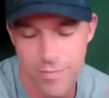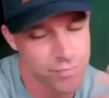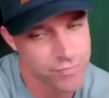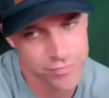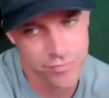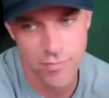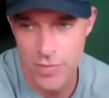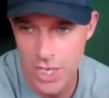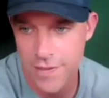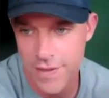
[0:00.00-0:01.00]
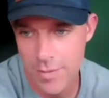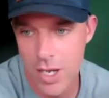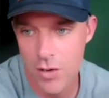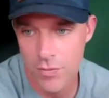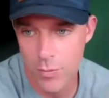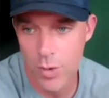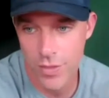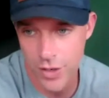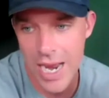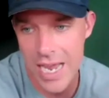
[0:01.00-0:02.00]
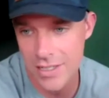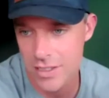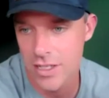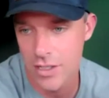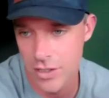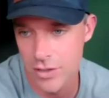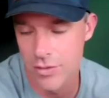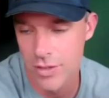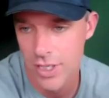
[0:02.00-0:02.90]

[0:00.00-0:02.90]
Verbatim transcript: Mm, think about from what they're asking you,